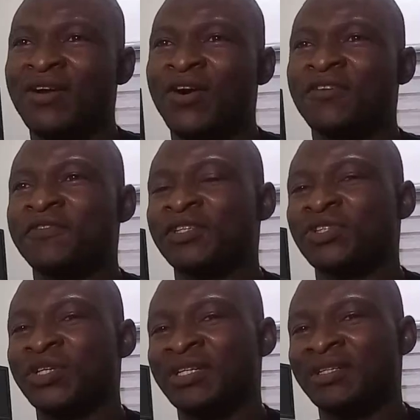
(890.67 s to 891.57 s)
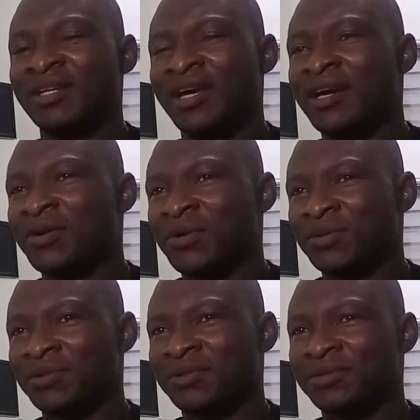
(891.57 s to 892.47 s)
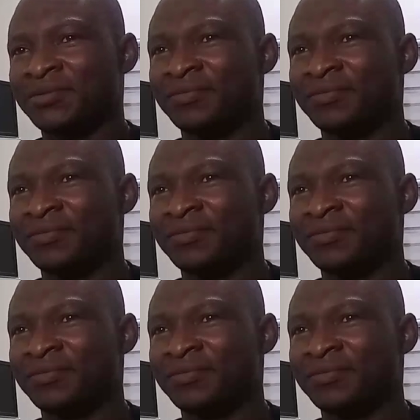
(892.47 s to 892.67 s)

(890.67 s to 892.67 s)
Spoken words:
of returning echoes.